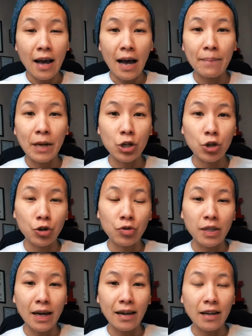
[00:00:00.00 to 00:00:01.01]
I make
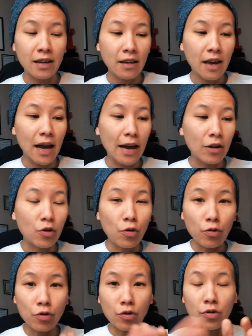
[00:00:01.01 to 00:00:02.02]
sure that I
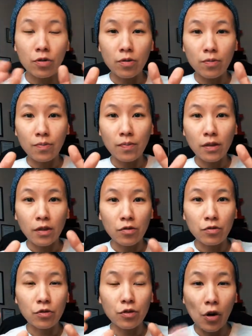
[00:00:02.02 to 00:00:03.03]
know
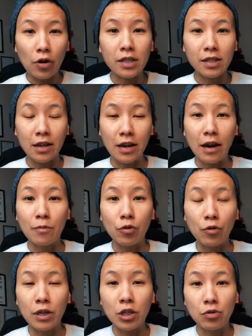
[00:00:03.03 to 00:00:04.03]
the dogs that I'm
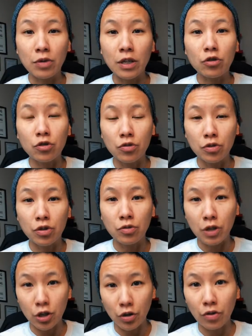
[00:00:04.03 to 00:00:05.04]
going to introduce
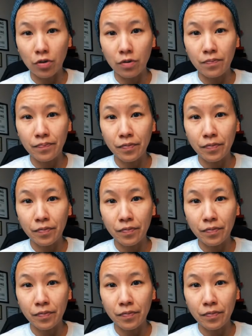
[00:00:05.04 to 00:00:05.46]
to each other,